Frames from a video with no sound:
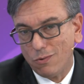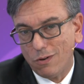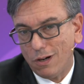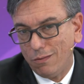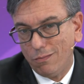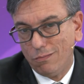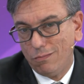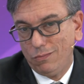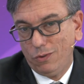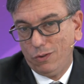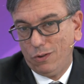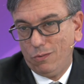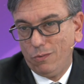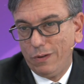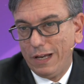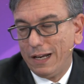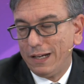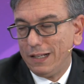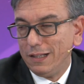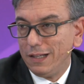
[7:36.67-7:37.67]

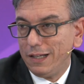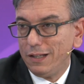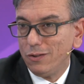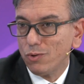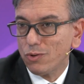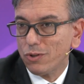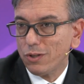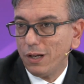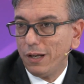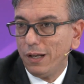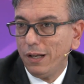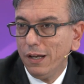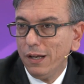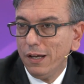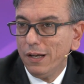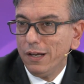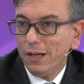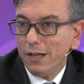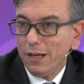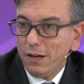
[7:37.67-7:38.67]
we are in the industry
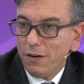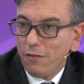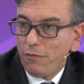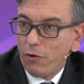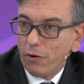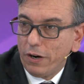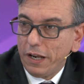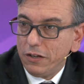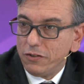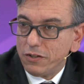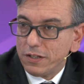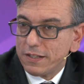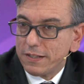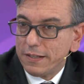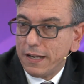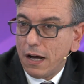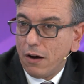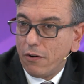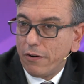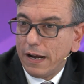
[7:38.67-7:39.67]
for ages
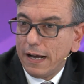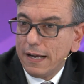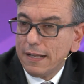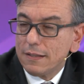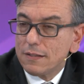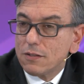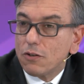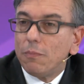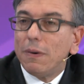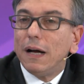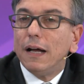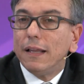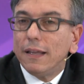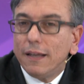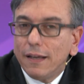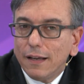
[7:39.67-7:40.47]
now, right? So, but